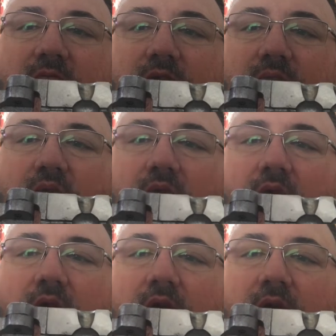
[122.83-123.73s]
when you
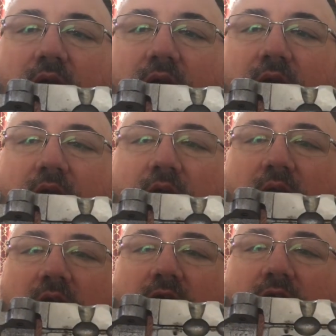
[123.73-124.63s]
pour.
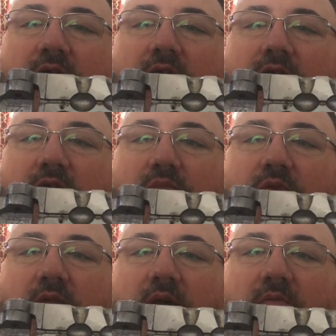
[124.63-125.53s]
So you
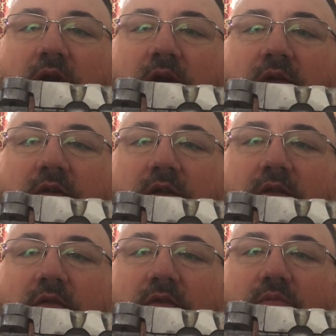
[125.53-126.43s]
put that wire
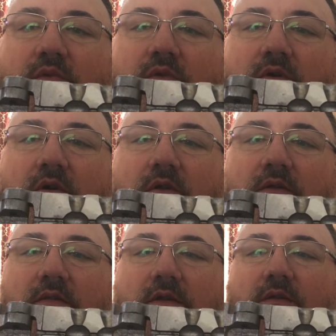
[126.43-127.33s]
in, you pour,
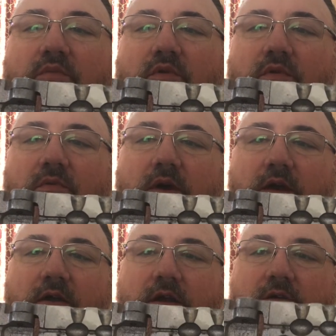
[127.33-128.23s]
then you pull the
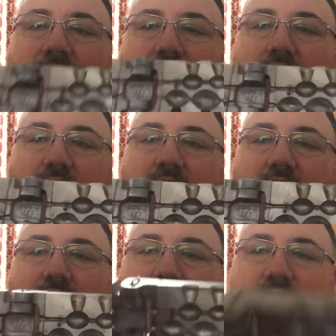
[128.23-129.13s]
wire out, and then you open
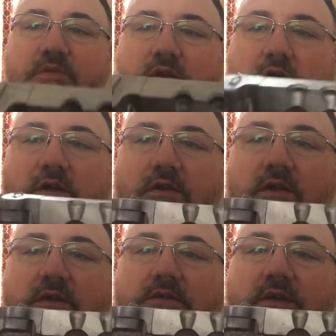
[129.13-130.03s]
this up and knock your
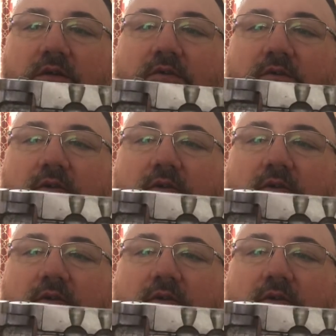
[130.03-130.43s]
leads out.